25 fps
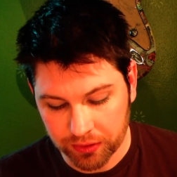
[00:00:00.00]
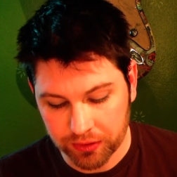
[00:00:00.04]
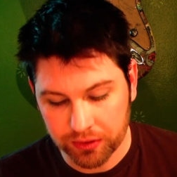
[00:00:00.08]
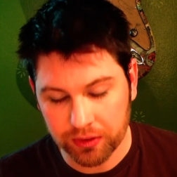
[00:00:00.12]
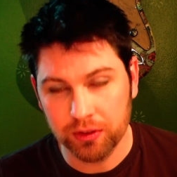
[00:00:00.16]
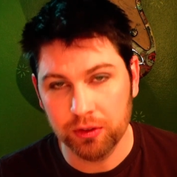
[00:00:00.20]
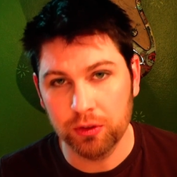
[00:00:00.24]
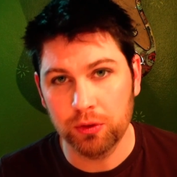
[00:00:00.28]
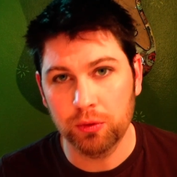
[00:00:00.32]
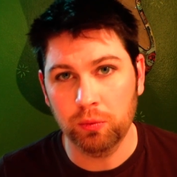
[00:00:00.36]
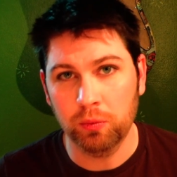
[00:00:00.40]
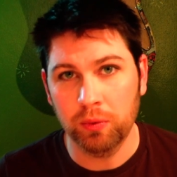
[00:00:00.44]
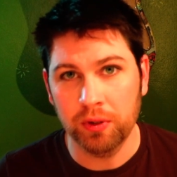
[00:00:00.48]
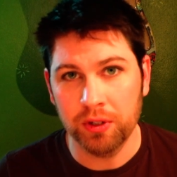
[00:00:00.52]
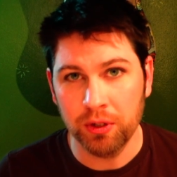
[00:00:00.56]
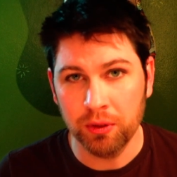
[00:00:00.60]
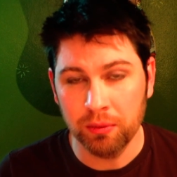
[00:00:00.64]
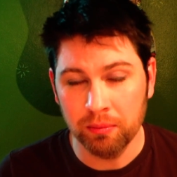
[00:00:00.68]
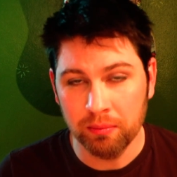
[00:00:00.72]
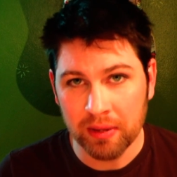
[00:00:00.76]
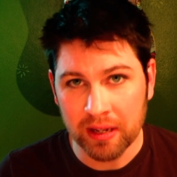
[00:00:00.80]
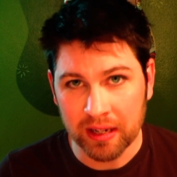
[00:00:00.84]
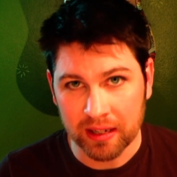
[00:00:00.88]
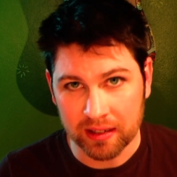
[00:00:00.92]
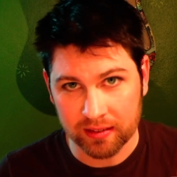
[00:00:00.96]
since when you
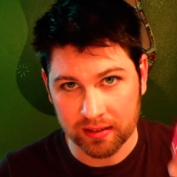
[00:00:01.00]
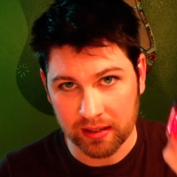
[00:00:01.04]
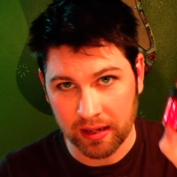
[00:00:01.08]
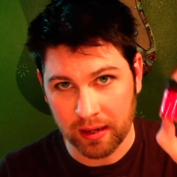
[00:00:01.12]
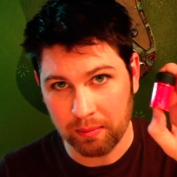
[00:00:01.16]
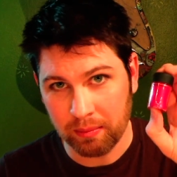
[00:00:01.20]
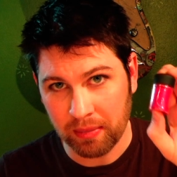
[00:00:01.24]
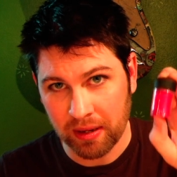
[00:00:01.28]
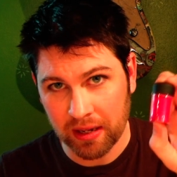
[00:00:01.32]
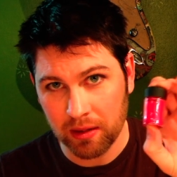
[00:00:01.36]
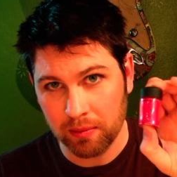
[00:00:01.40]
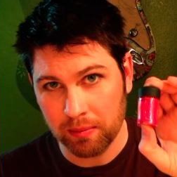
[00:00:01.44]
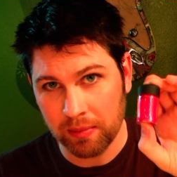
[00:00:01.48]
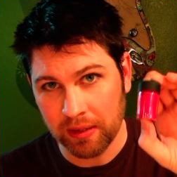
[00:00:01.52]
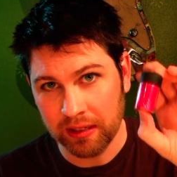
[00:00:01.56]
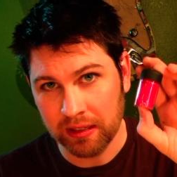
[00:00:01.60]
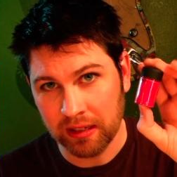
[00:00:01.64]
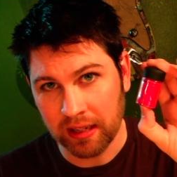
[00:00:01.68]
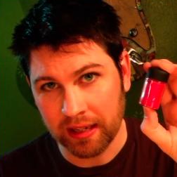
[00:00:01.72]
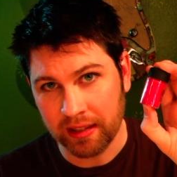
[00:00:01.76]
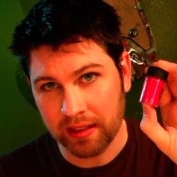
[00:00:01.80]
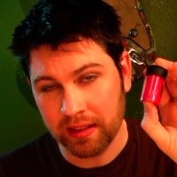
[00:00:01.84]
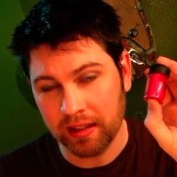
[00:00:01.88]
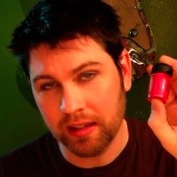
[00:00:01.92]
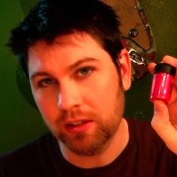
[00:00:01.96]
mix a pigment
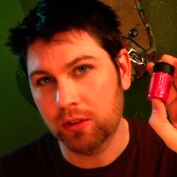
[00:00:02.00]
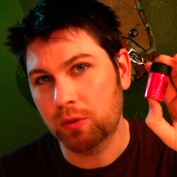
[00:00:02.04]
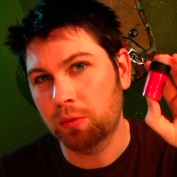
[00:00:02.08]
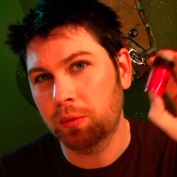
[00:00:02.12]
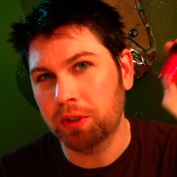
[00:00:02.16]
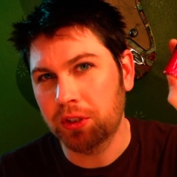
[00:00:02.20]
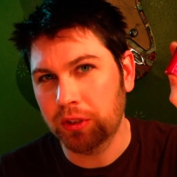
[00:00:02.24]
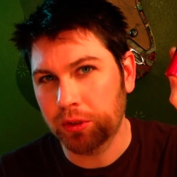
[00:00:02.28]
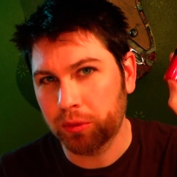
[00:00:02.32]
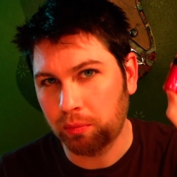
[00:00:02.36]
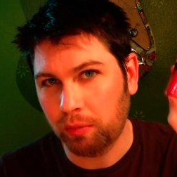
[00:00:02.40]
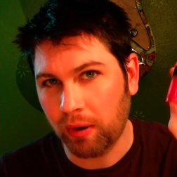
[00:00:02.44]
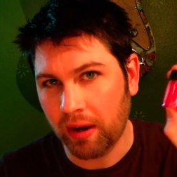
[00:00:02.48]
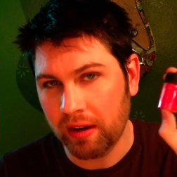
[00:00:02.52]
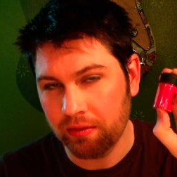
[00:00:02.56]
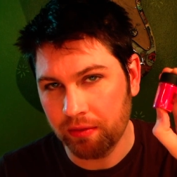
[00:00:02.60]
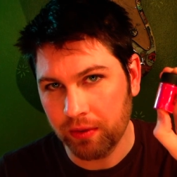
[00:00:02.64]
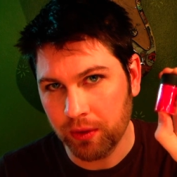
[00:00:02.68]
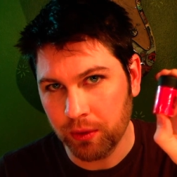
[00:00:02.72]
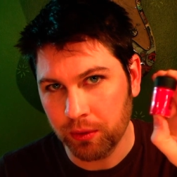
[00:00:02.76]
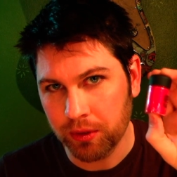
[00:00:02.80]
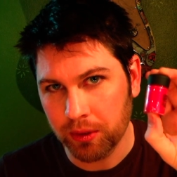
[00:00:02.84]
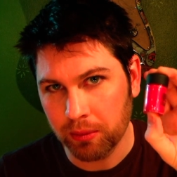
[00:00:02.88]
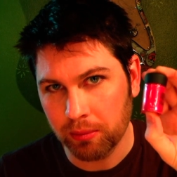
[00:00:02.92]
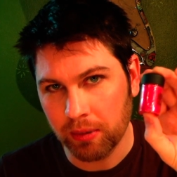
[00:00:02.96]
like this, which is bright
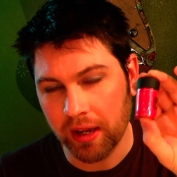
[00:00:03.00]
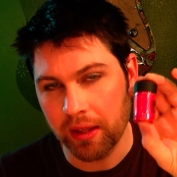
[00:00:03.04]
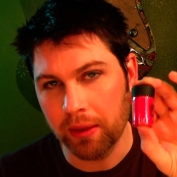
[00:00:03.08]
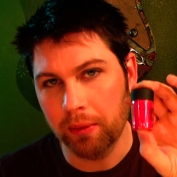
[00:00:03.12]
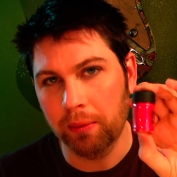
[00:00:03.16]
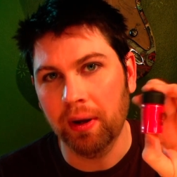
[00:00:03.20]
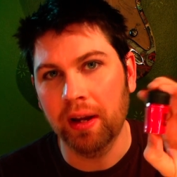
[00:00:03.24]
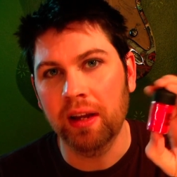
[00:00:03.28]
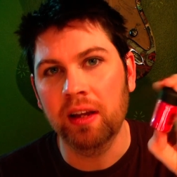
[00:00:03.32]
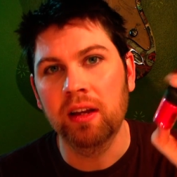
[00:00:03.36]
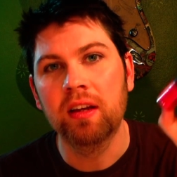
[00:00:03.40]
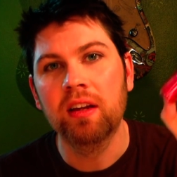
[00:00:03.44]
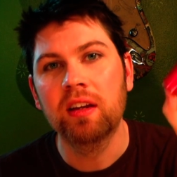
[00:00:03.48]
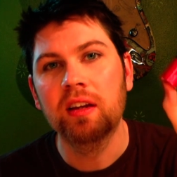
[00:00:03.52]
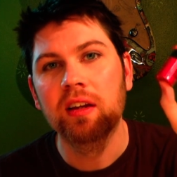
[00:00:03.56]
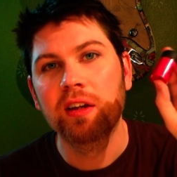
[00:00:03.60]
fuchsia by the way,